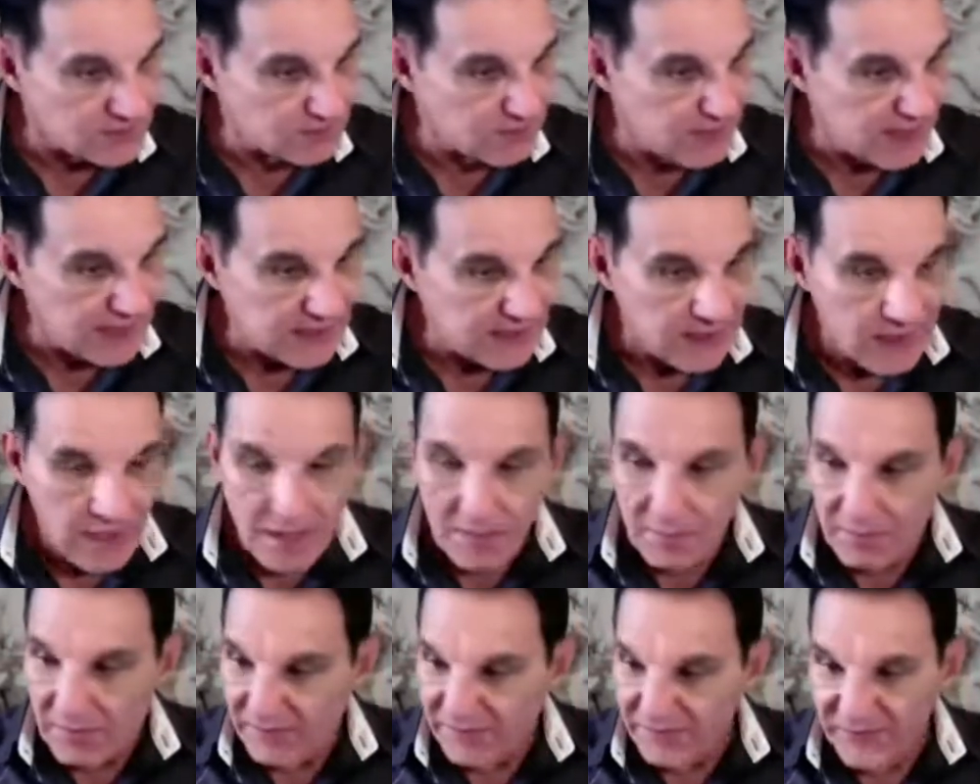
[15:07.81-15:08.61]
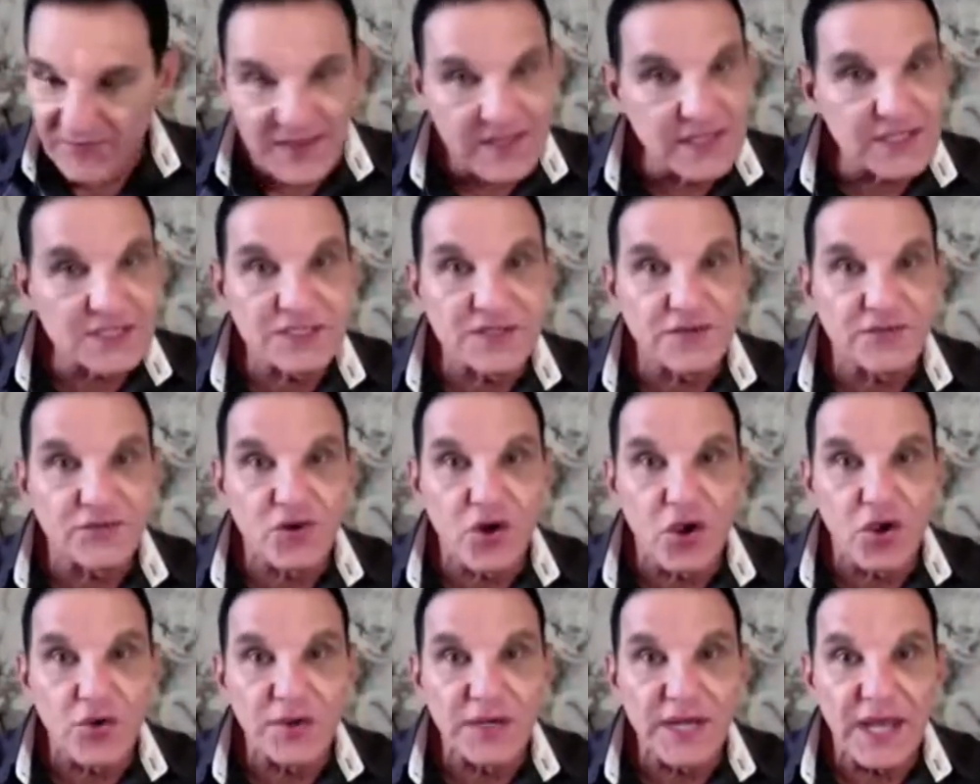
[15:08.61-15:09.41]
be? My fingers
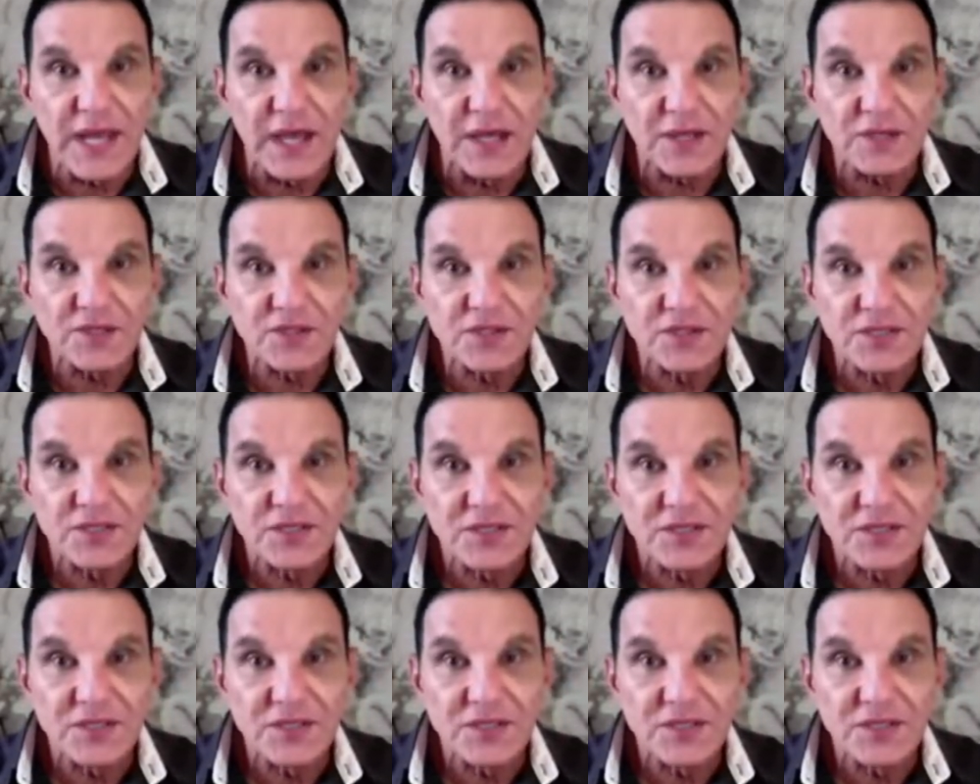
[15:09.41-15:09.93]
have grown out.